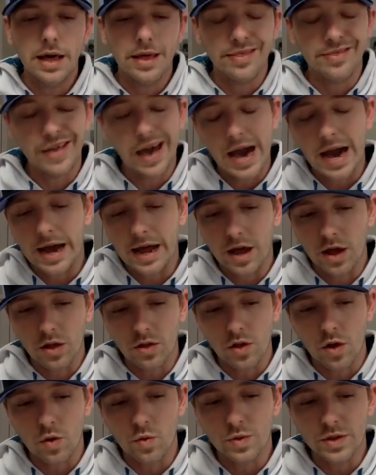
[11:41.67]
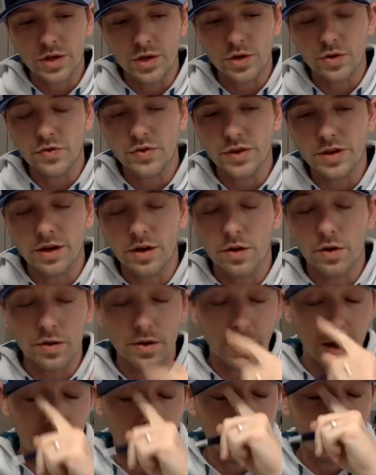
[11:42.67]
That, along with Houston
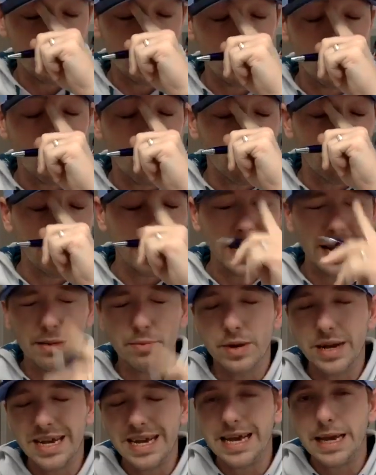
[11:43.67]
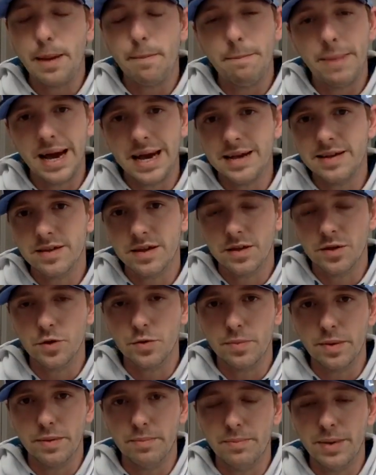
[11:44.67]
or uh, New York being able to keep pace a
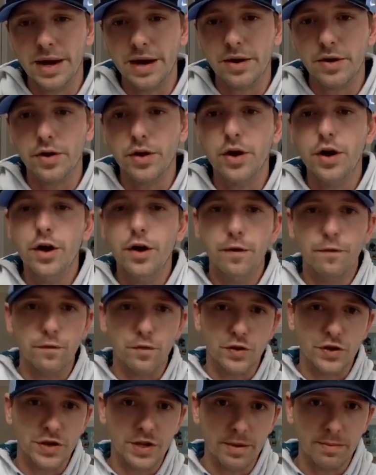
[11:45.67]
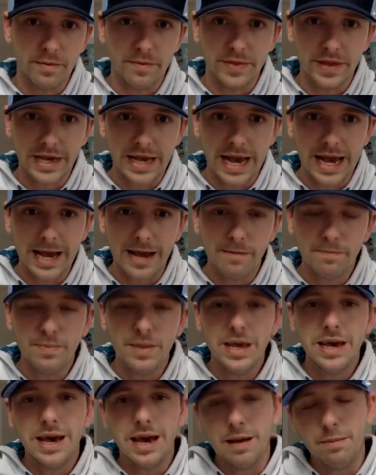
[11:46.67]
little bit better for some of the game
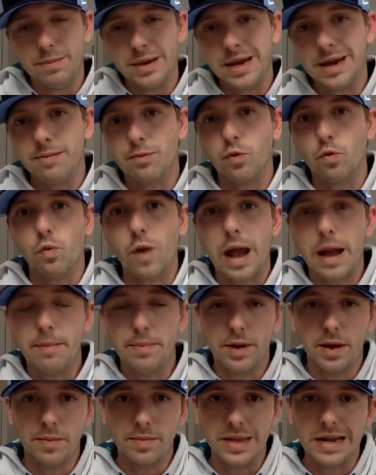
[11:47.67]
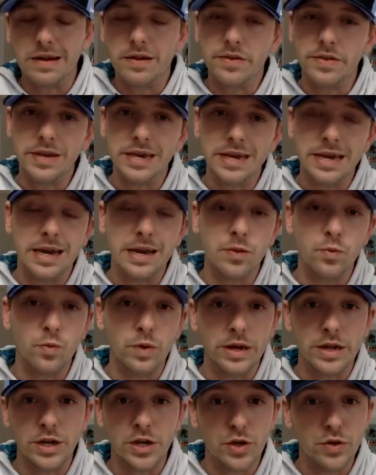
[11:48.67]
and being able to ramp it up there at the end
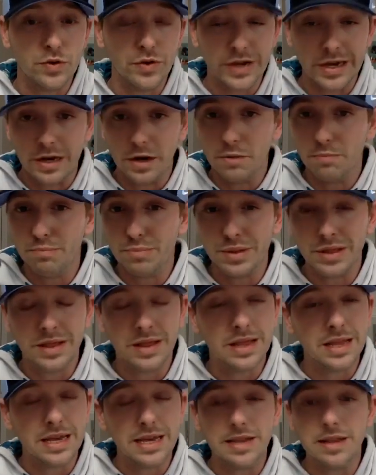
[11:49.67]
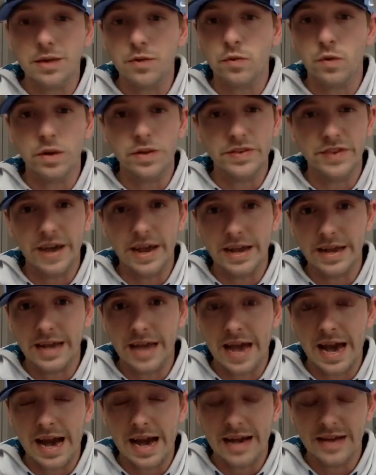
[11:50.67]
when Houston completely runs out of
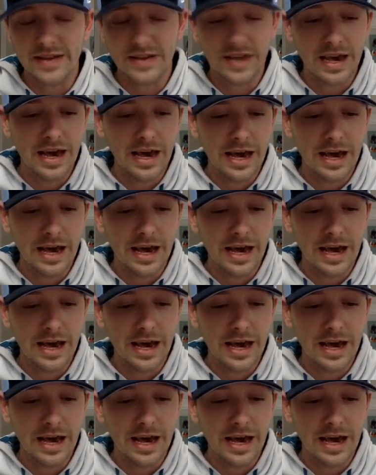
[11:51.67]
gas,